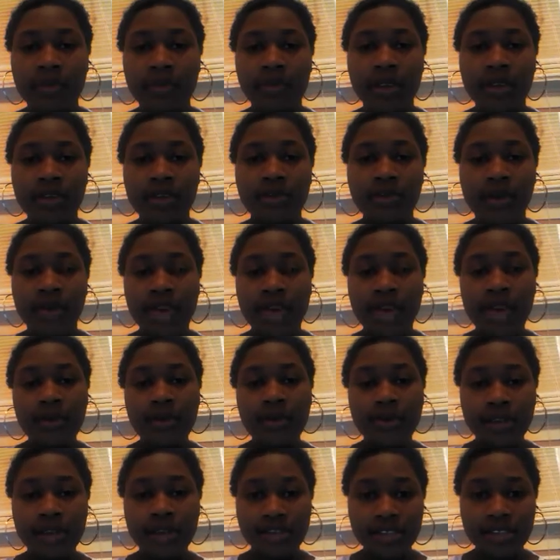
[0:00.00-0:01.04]
you
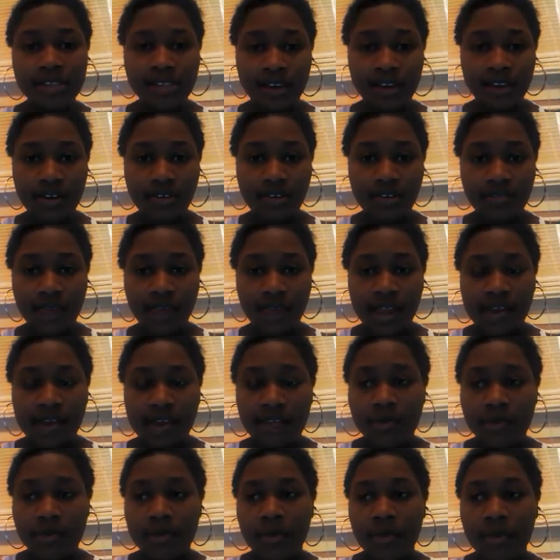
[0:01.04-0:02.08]
carry yourself,
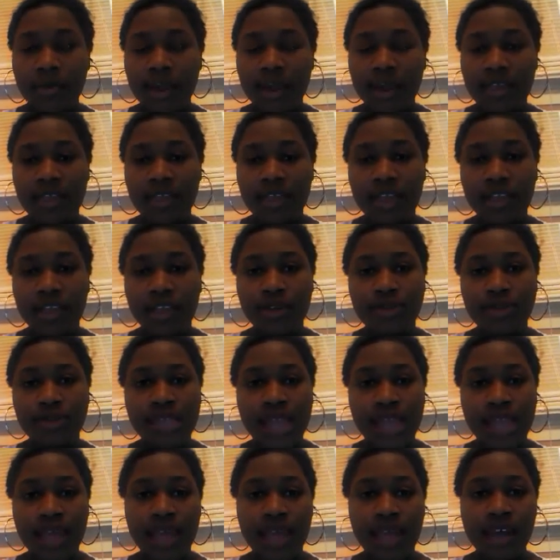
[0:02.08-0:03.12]
from the way that you
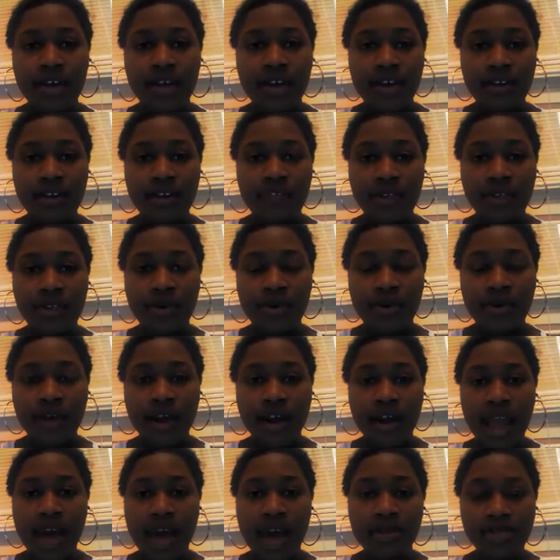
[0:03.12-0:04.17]
take care of your
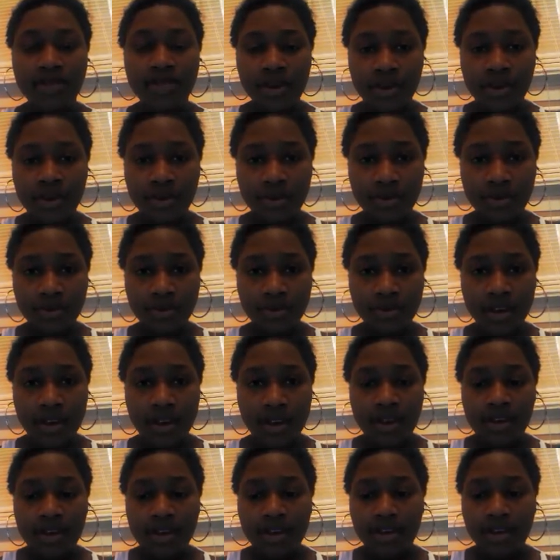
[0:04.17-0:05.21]
household,
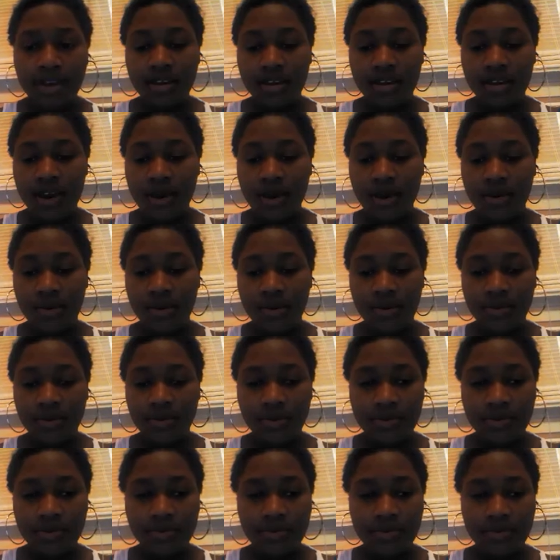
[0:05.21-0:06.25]

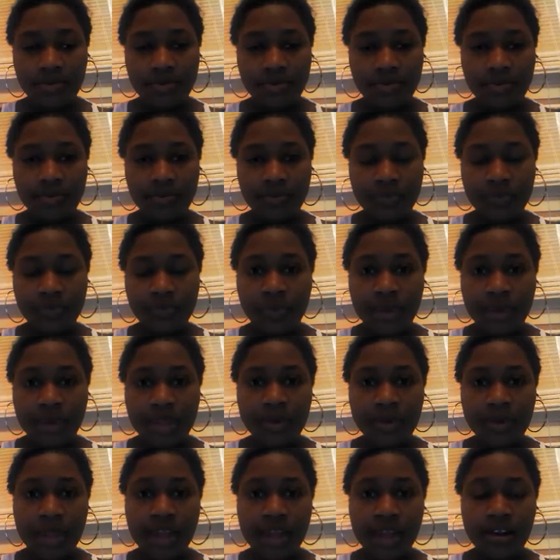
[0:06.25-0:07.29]
from the way
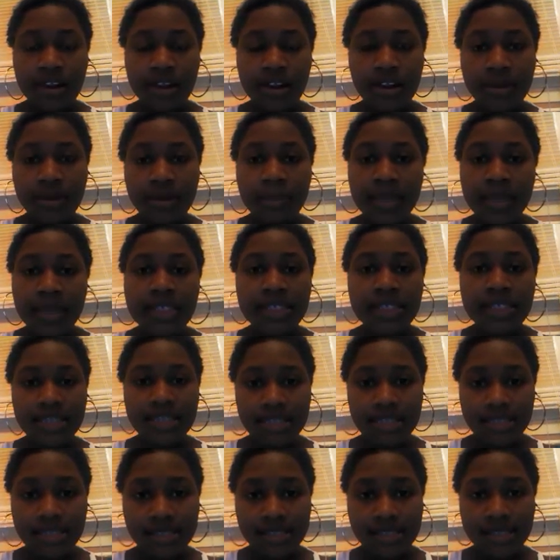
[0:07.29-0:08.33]
you handle your
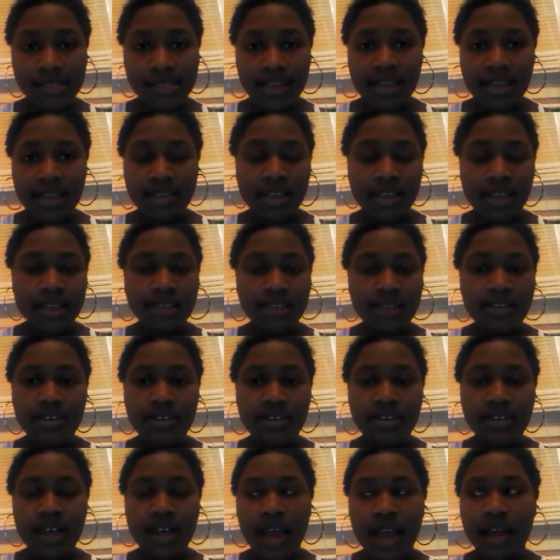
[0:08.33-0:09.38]
business.
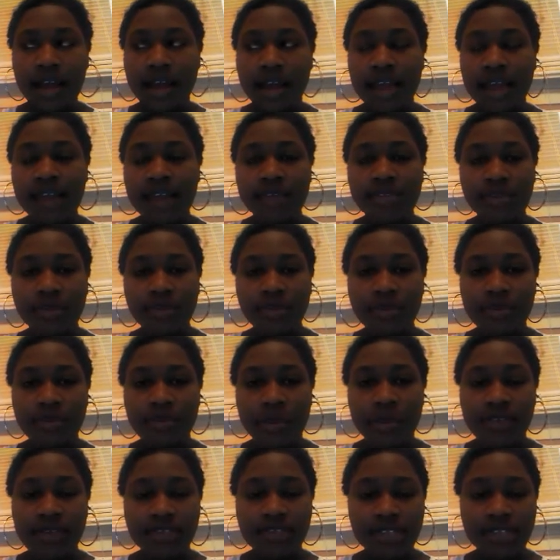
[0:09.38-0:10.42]
You're not going to have to go
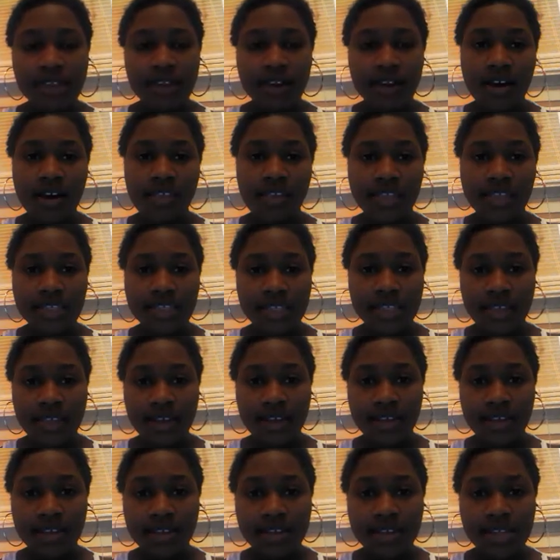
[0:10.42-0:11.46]
around saying all these things.
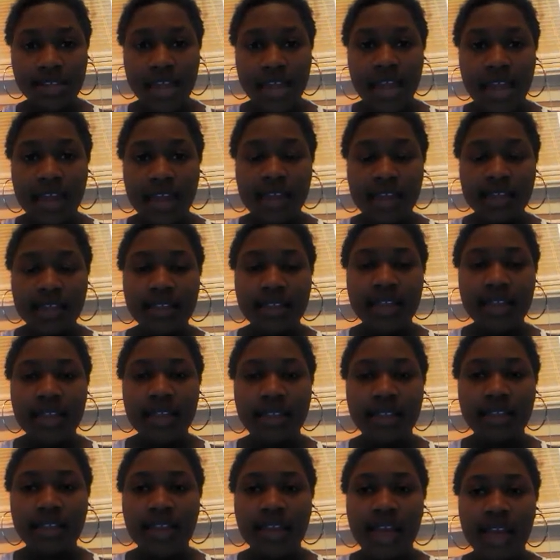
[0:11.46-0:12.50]
And I think
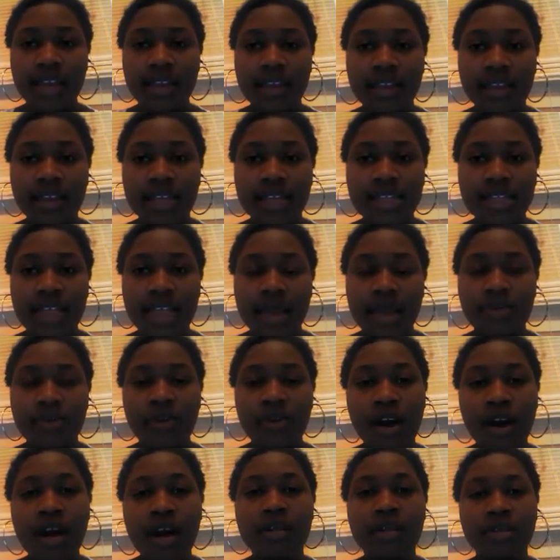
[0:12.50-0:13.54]
that is a
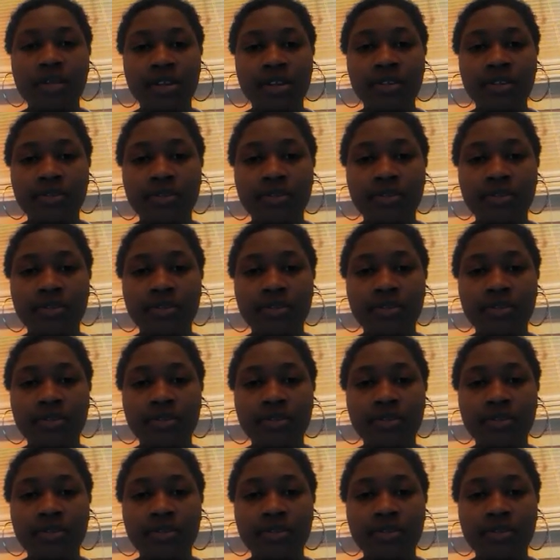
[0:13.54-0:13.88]
problem.